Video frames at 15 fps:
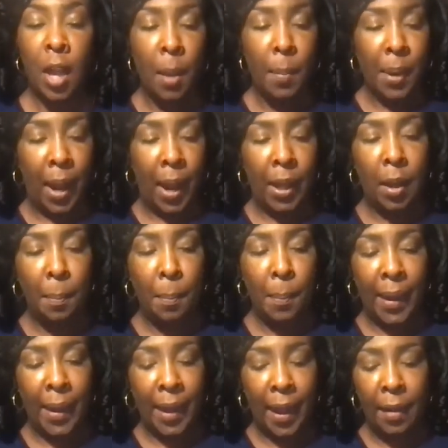but I come
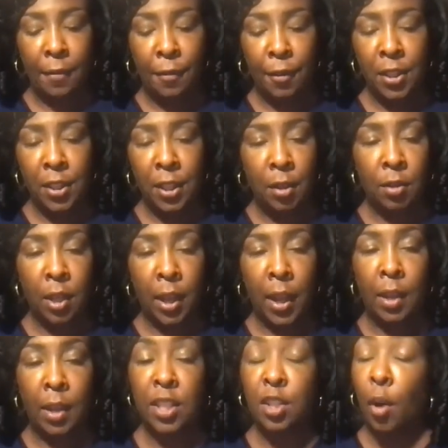back every single day
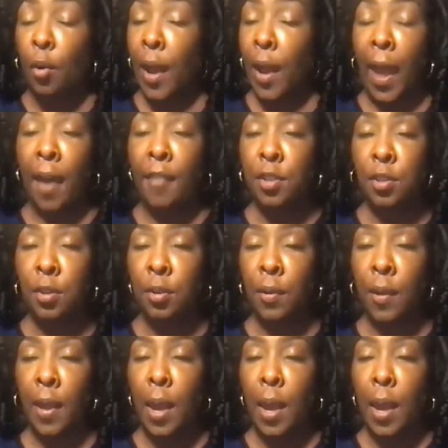and don't have to,